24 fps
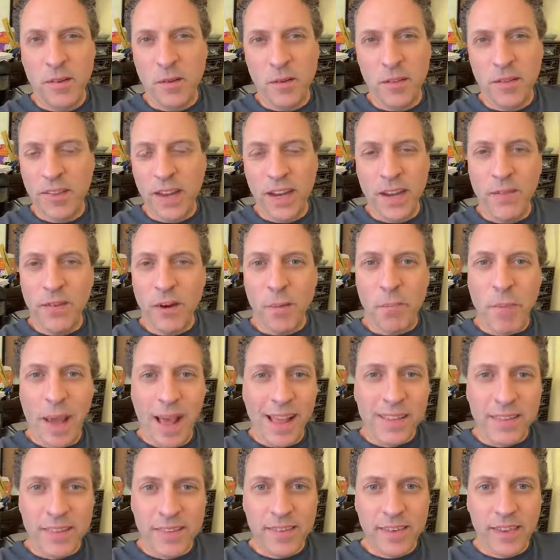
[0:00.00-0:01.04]
you don't, it's not even a
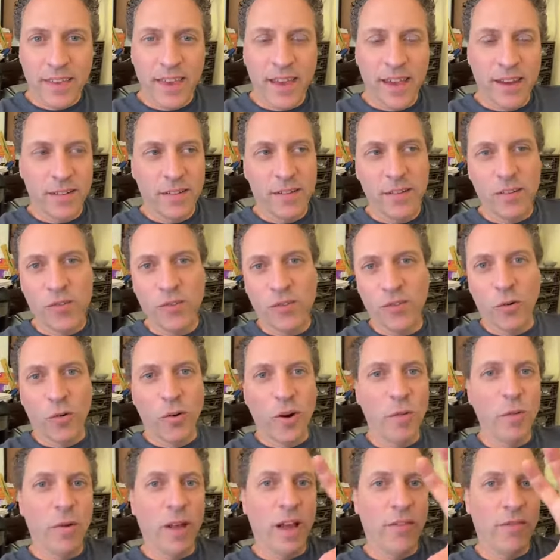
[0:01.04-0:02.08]
balancing act. A
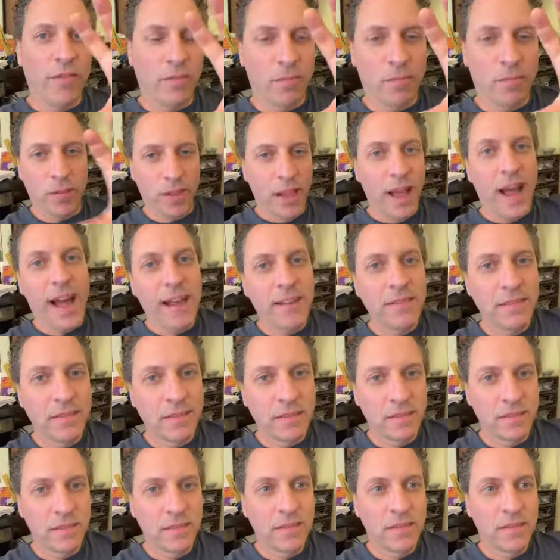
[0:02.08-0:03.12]
story will a
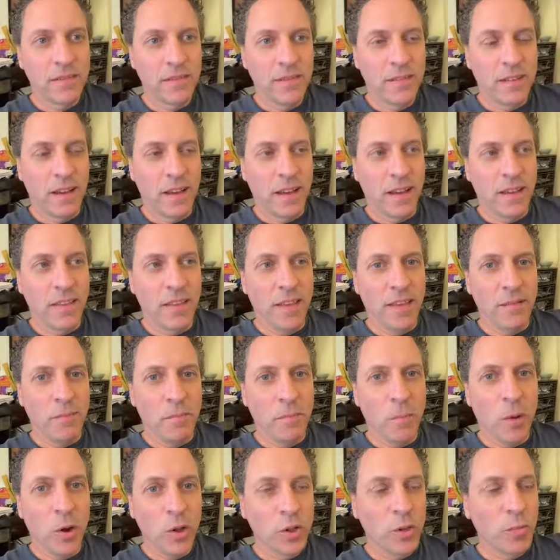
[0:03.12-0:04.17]
plot and
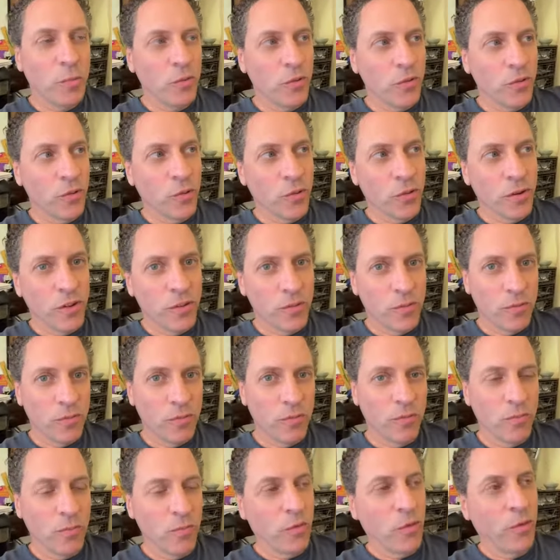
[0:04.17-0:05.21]
then multiple
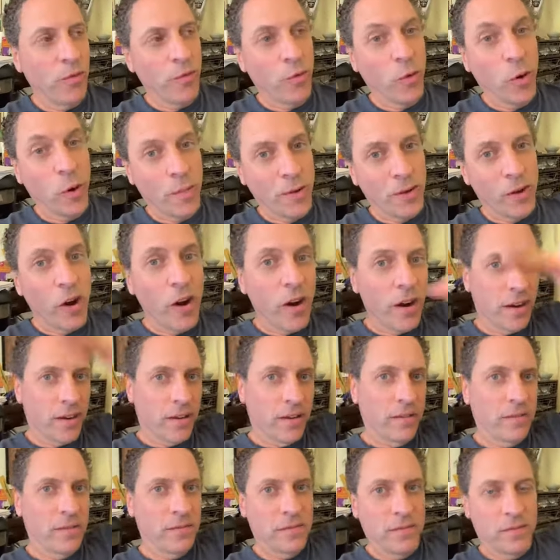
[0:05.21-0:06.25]
stories will form an
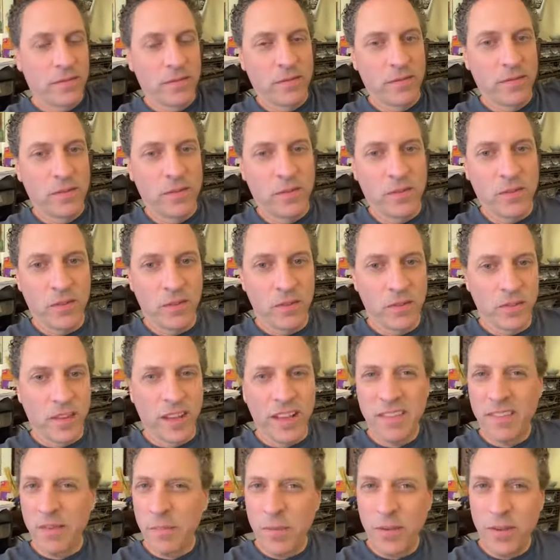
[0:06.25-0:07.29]
arc. So
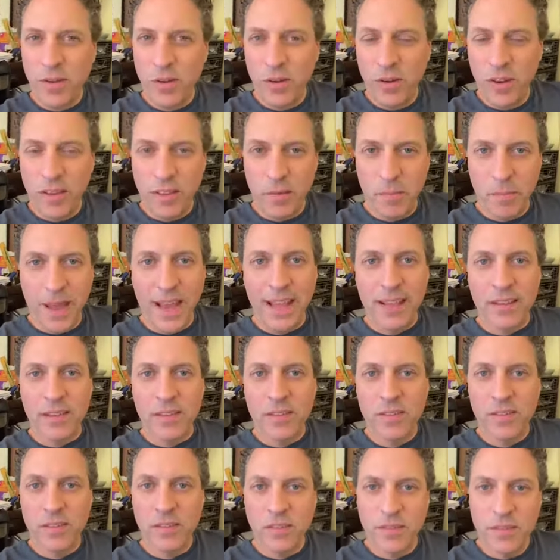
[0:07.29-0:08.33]
it's not something you need to
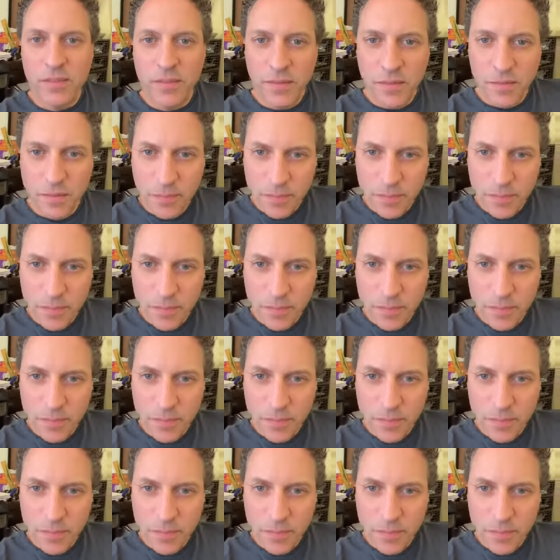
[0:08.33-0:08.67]
balance.